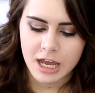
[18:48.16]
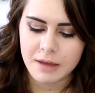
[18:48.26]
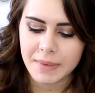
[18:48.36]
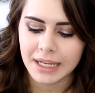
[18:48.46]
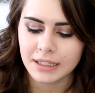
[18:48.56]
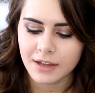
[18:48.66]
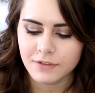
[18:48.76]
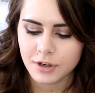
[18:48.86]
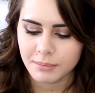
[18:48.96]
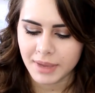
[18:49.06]
I love
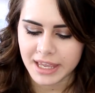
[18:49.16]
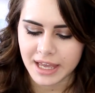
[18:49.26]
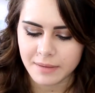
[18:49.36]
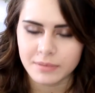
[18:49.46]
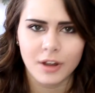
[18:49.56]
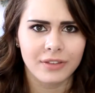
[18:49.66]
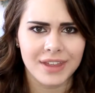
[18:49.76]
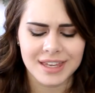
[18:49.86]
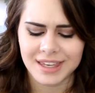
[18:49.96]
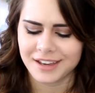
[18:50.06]
your makeup. Oh,
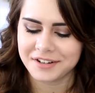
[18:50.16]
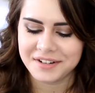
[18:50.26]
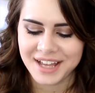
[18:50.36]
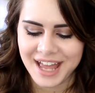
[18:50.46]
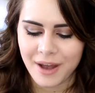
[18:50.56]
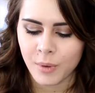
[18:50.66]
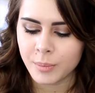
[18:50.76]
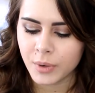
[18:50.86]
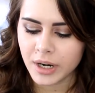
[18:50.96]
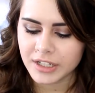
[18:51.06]
thank you.
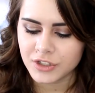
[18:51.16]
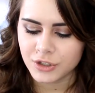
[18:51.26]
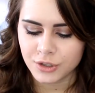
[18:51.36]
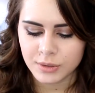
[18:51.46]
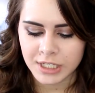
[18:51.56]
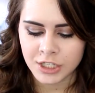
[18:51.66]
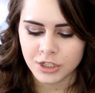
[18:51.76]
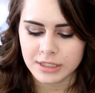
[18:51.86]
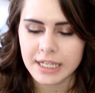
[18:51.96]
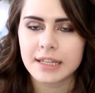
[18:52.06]
What products do you use in
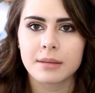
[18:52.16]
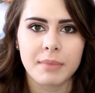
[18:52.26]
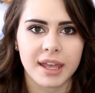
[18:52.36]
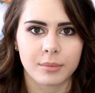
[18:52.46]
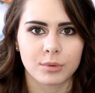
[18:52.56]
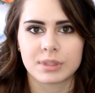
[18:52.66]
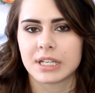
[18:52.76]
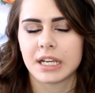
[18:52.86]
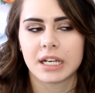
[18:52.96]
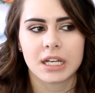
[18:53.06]
your daily makeup
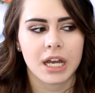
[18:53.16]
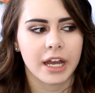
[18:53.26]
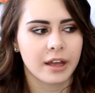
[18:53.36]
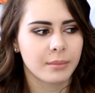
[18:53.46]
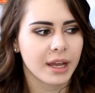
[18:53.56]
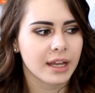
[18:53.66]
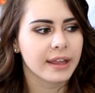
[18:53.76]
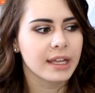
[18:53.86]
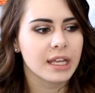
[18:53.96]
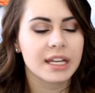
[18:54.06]
routine?
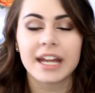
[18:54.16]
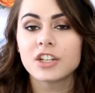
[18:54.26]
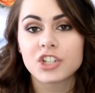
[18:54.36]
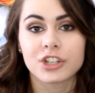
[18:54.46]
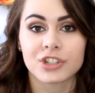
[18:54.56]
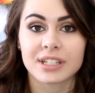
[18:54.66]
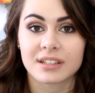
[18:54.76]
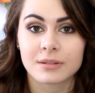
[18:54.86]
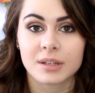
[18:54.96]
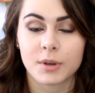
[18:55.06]
It kind of
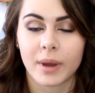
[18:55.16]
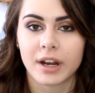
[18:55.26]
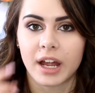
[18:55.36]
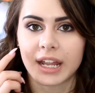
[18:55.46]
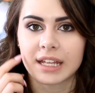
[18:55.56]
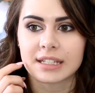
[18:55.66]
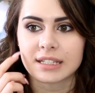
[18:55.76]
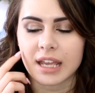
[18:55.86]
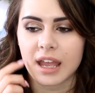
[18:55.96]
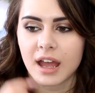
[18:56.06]
changes, to be quite
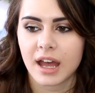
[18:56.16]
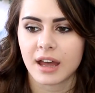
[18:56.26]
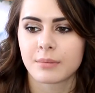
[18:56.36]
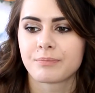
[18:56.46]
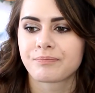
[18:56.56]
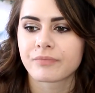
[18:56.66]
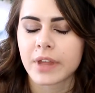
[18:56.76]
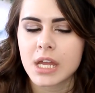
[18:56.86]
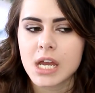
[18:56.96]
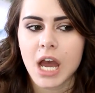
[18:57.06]
honest.
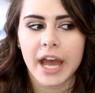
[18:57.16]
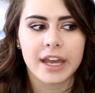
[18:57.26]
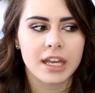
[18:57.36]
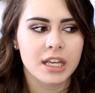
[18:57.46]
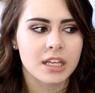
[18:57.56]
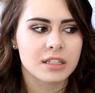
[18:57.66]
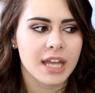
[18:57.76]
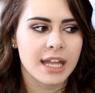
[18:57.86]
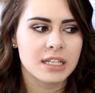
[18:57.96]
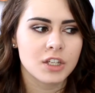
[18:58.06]
I
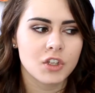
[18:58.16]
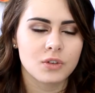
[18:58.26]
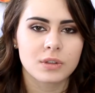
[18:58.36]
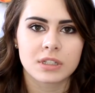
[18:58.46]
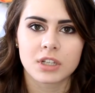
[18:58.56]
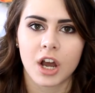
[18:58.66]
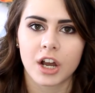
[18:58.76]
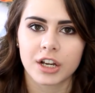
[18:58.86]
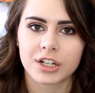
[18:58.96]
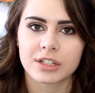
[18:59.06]
tend to use
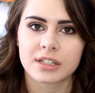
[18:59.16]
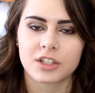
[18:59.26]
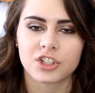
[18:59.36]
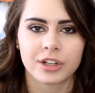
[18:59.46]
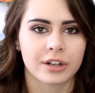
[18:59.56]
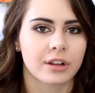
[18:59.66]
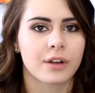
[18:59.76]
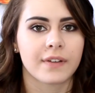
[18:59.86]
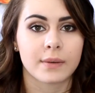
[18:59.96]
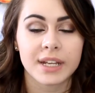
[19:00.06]
NARS Sheer
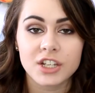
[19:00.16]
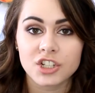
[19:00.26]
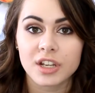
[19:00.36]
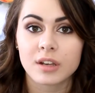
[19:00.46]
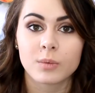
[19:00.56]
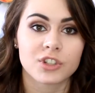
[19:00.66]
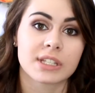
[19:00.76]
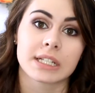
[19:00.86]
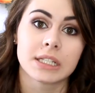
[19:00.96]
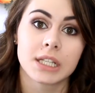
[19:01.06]
Glow foundation, which
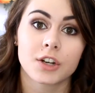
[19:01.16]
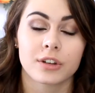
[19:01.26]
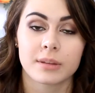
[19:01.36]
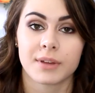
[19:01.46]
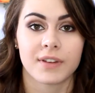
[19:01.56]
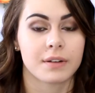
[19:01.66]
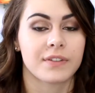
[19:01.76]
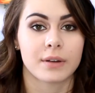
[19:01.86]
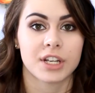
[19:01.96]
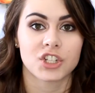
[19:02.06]
is literally my favorite
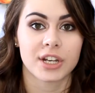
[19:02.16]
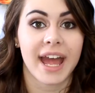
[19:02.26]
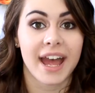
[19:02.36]
foundation